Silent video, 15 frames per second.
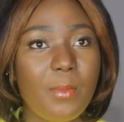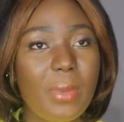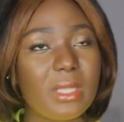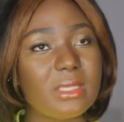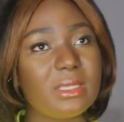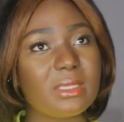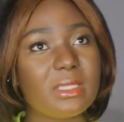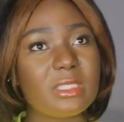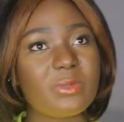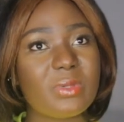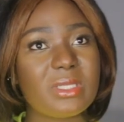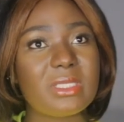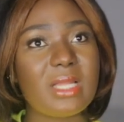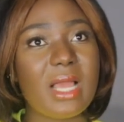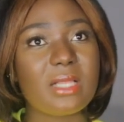But this
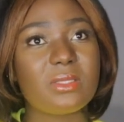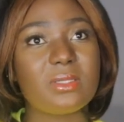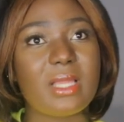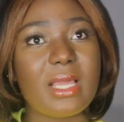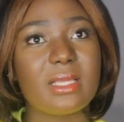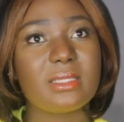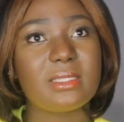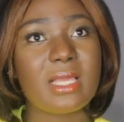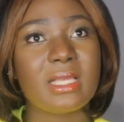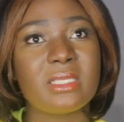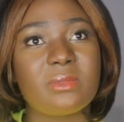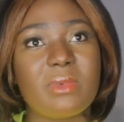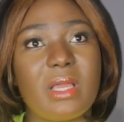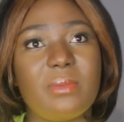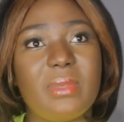person had to like
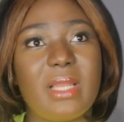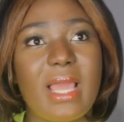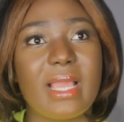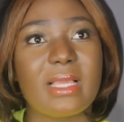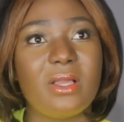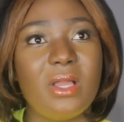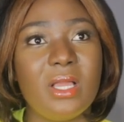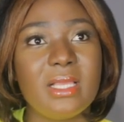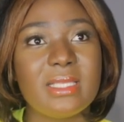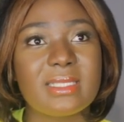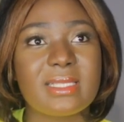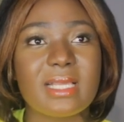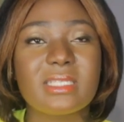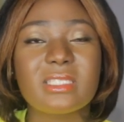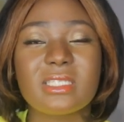text me and be like,
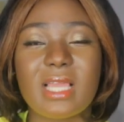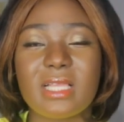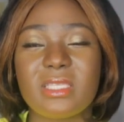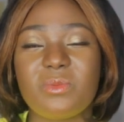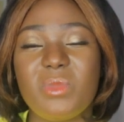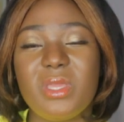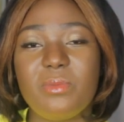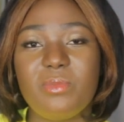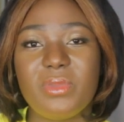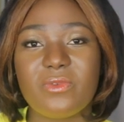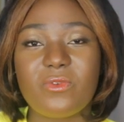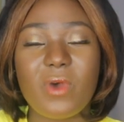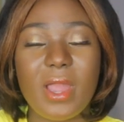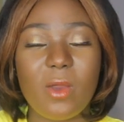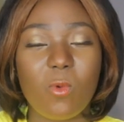sex chat me
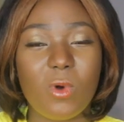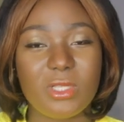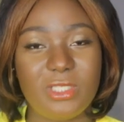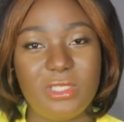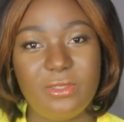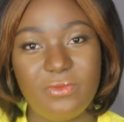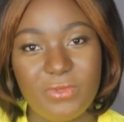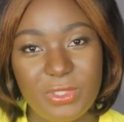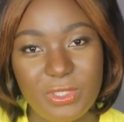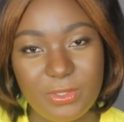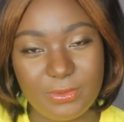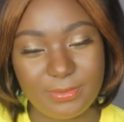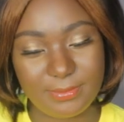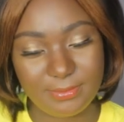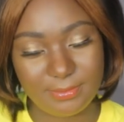before I watch the video.